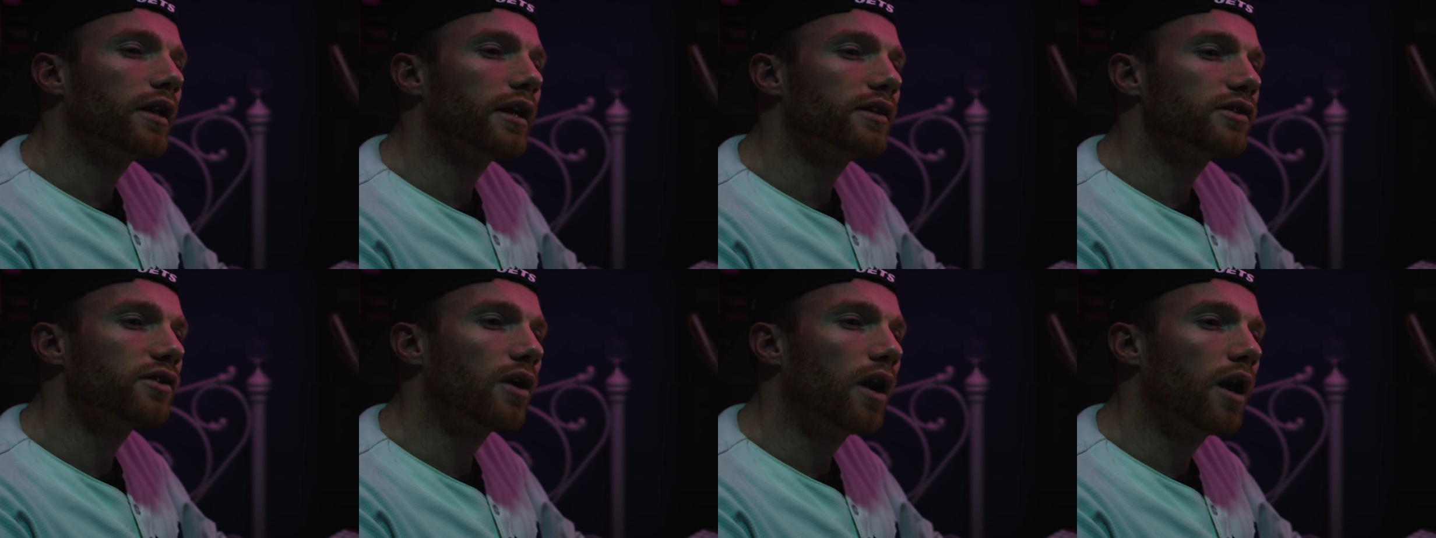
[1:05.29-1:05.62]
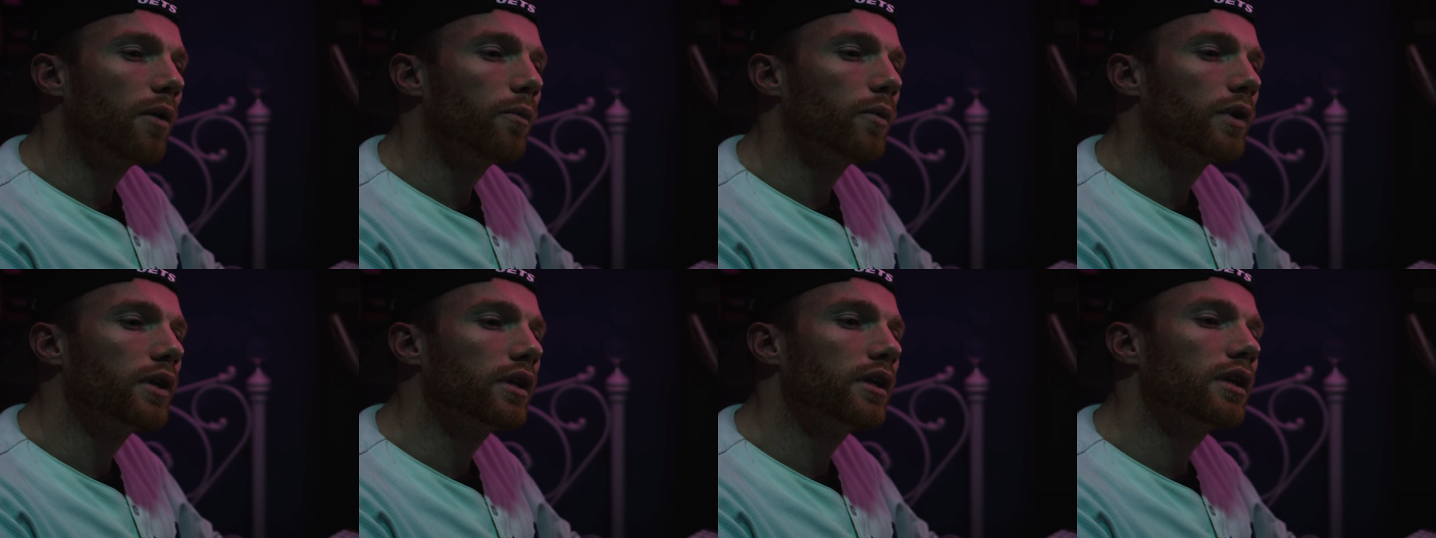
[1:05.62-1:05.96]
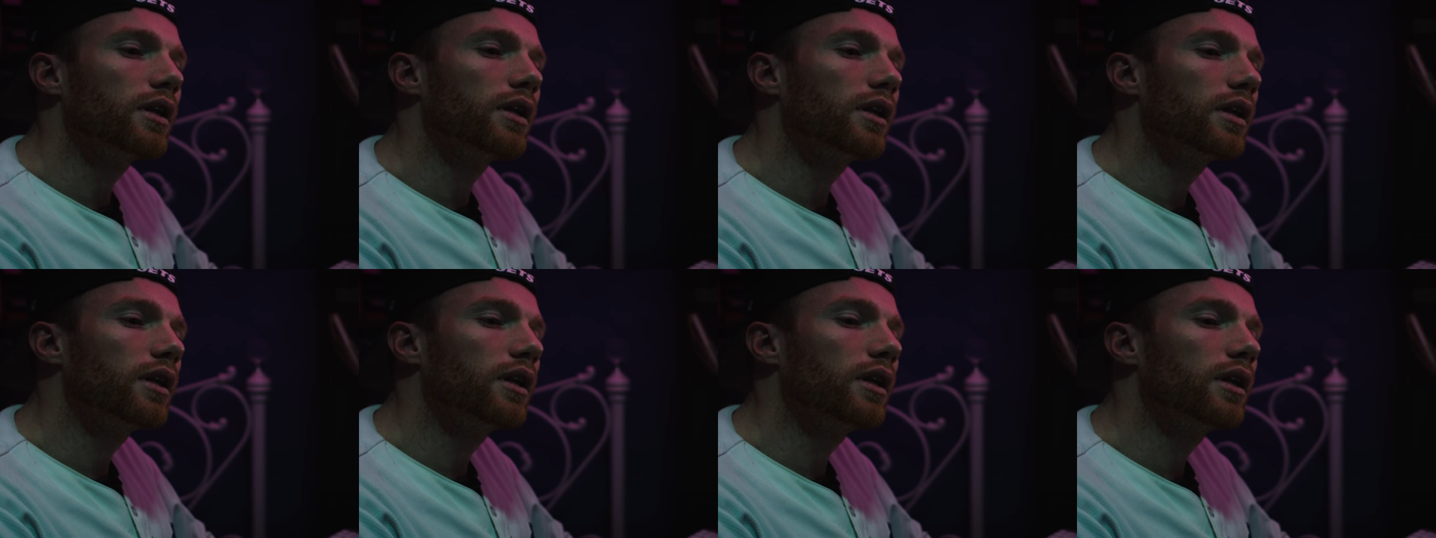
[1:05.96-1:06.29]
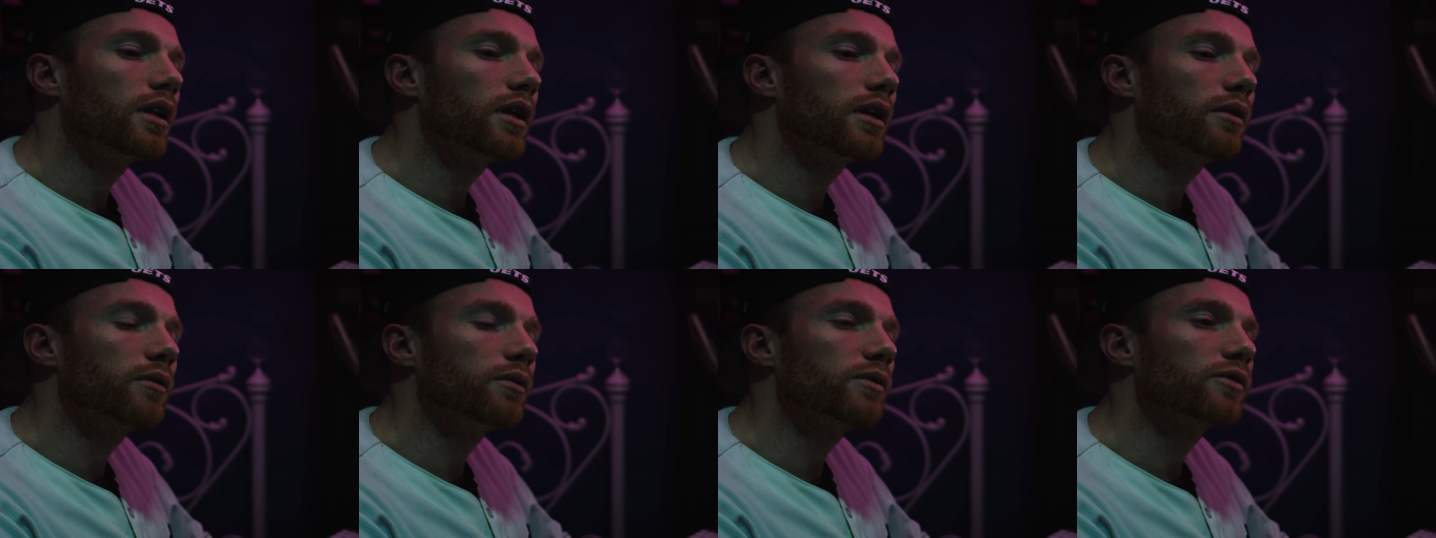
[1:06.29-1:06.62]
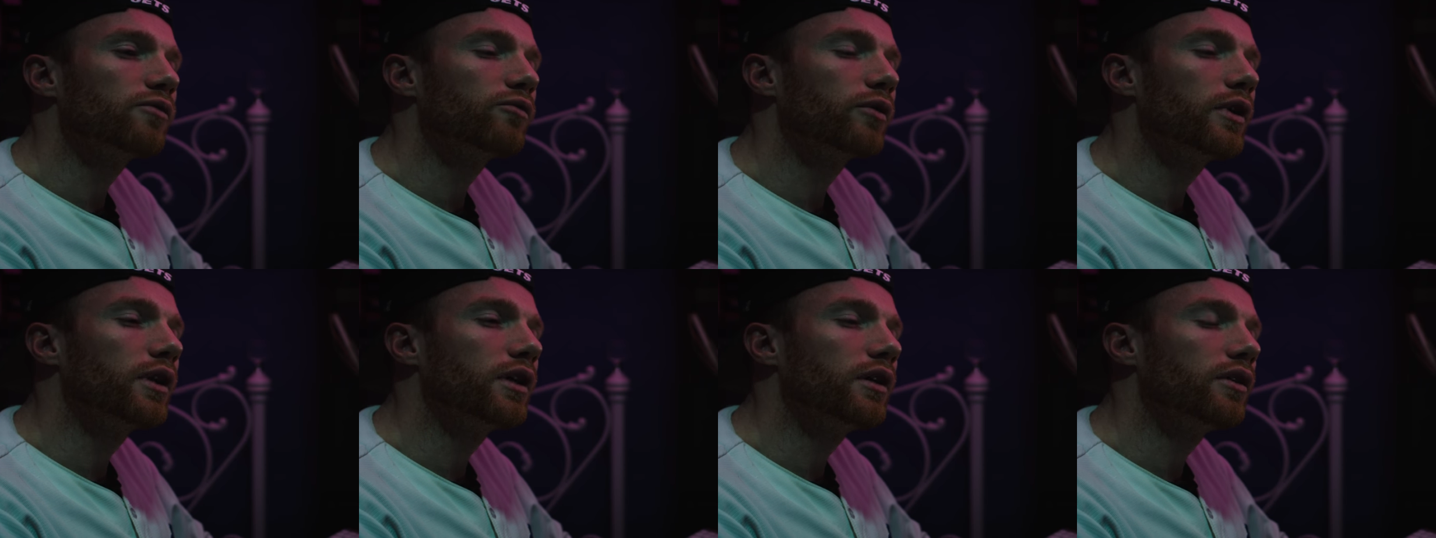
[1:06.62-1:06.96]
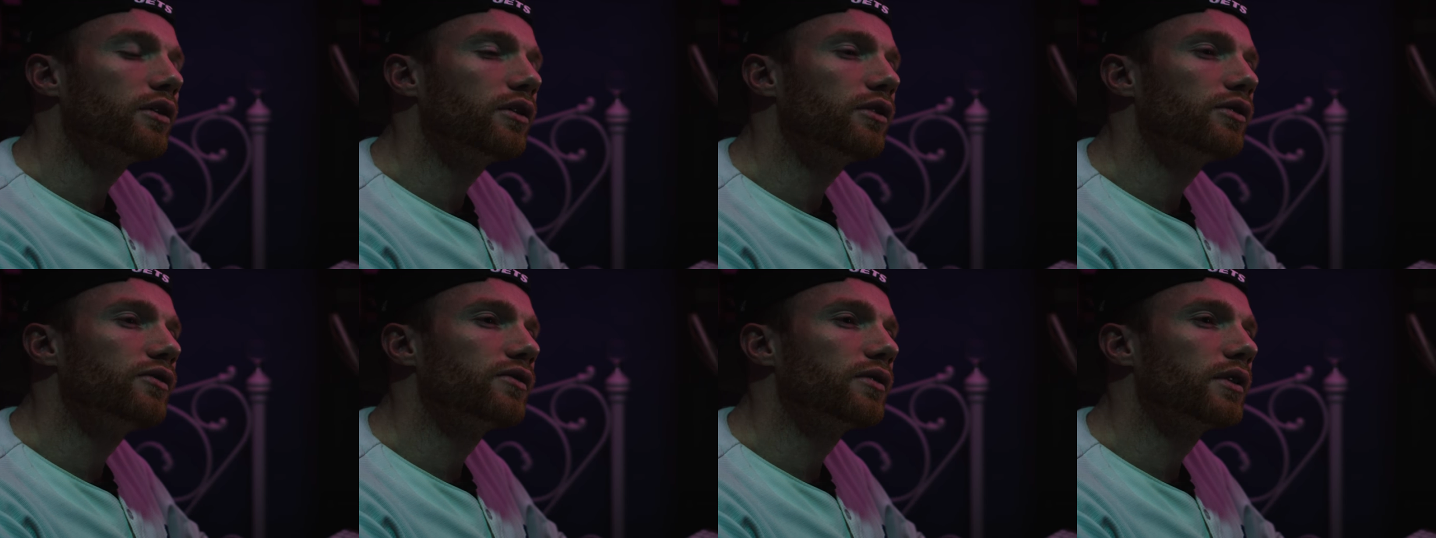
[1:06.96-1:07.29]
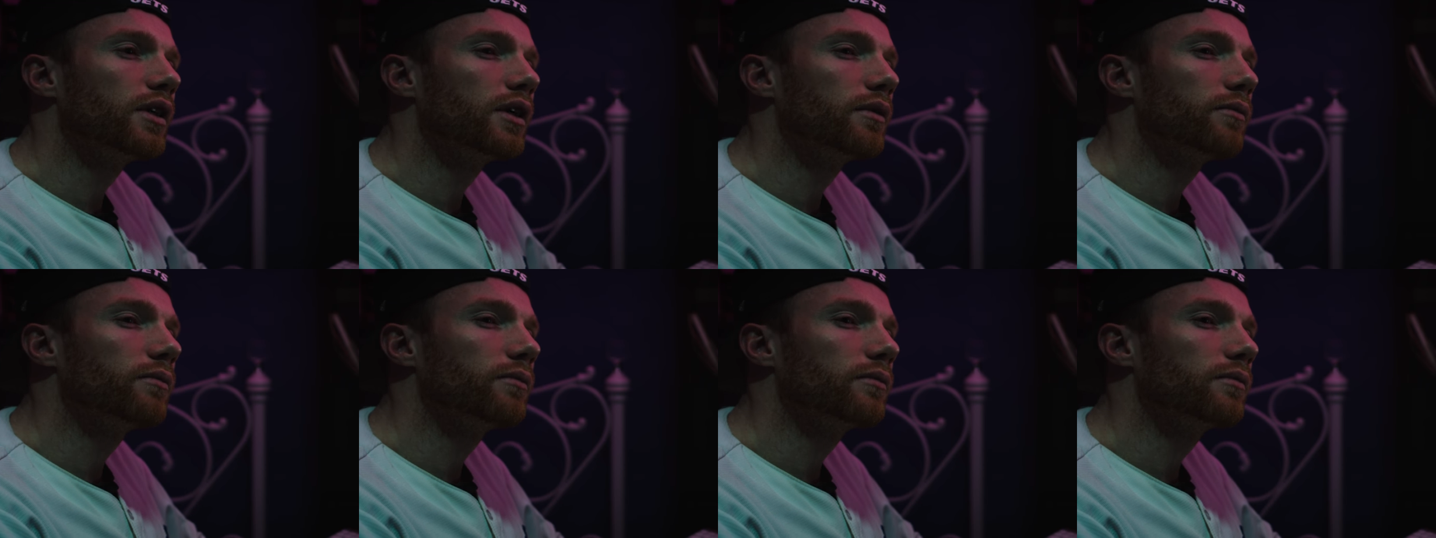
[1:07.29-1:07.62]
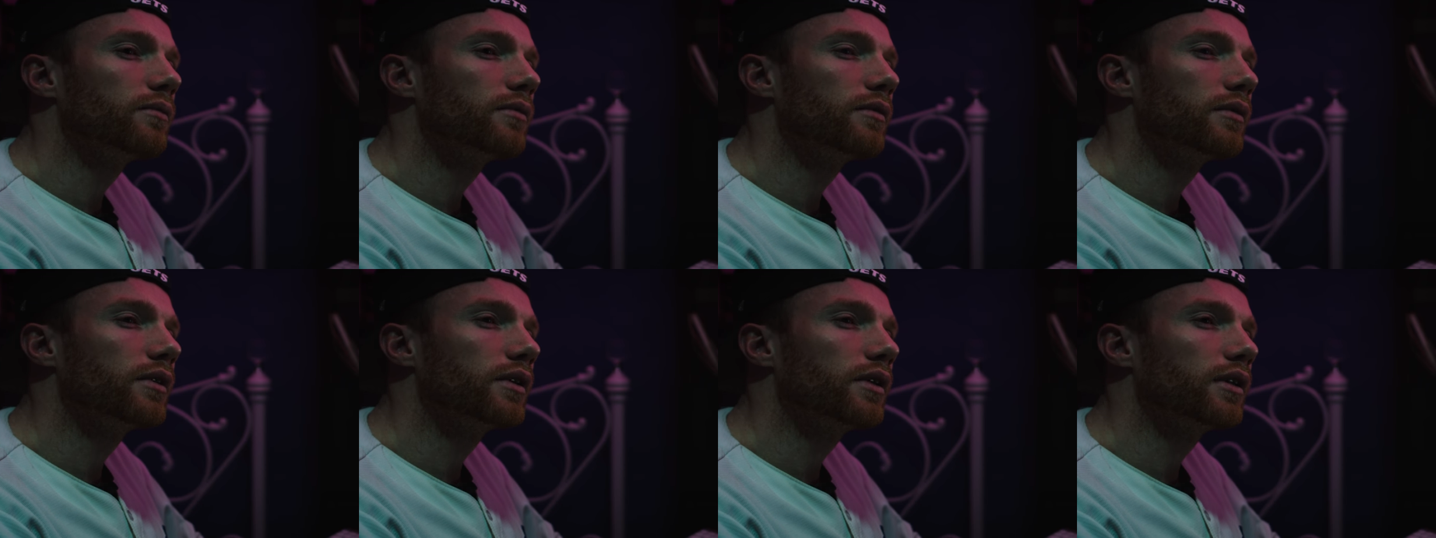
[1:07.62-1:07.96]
that time when it was really huge for them.